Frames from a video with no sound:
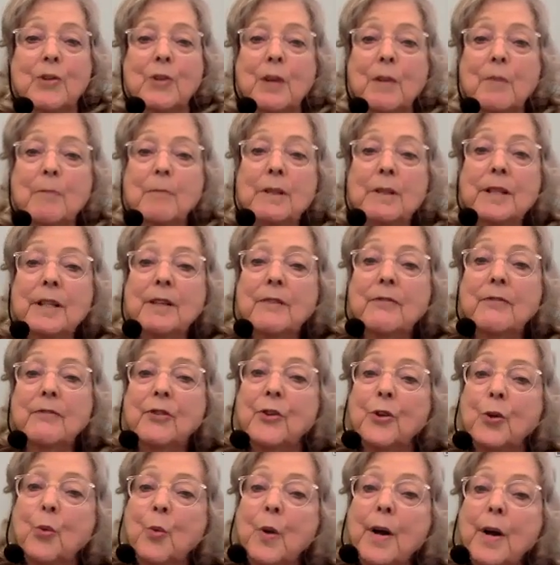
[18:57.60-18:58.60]
trembling
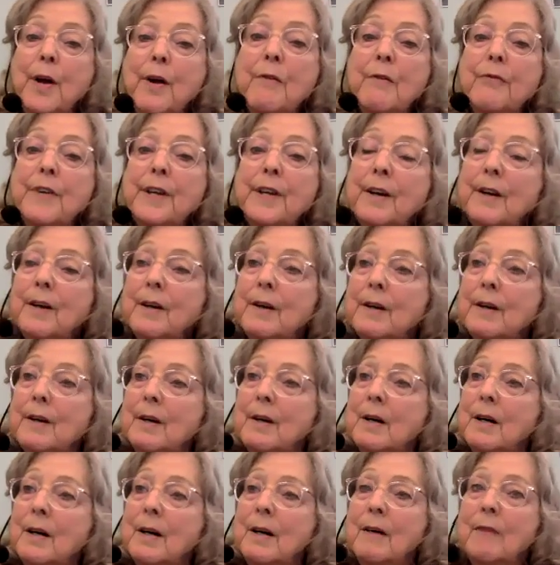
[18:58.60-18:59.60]
for the welfare
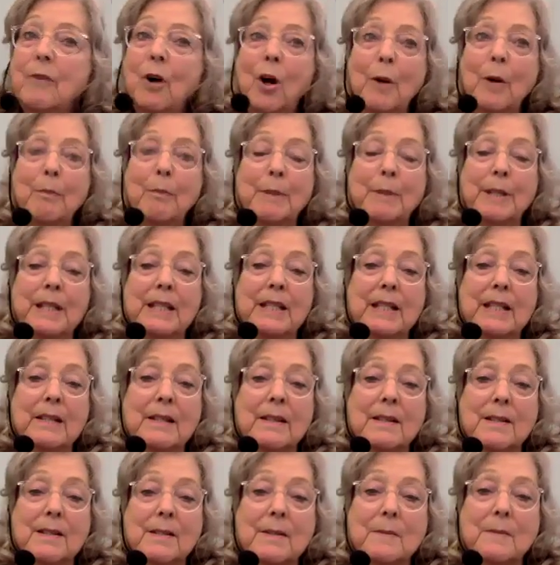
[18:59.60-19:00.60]
of all
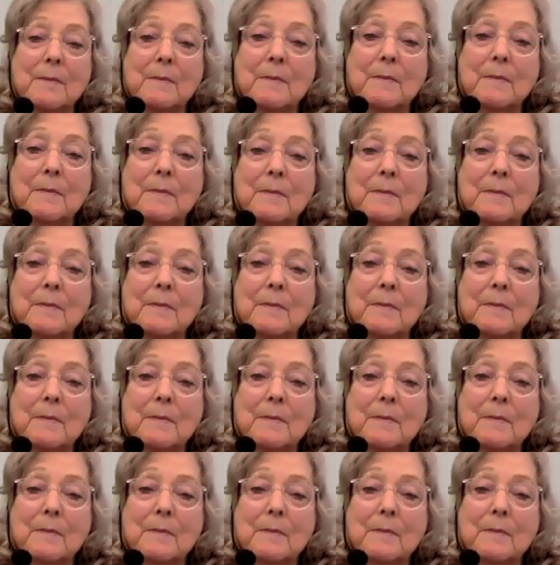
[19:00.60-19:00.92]
beings.